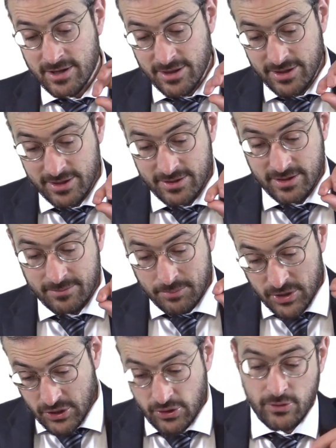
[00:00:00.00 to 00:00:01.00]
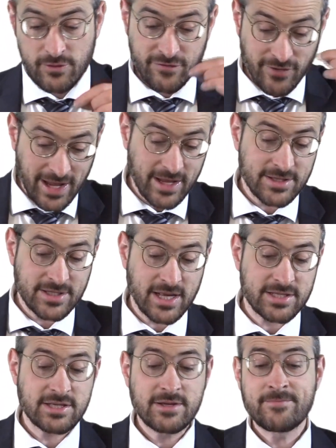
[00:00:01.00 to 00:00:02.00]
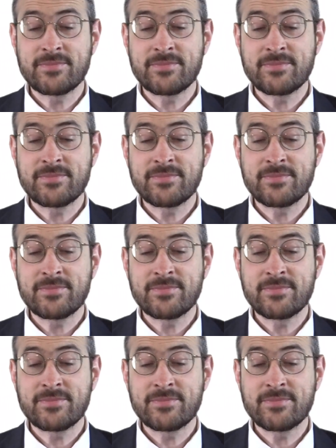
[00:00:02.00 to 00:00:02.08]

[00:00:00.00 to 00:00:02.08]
the, the pure frankincense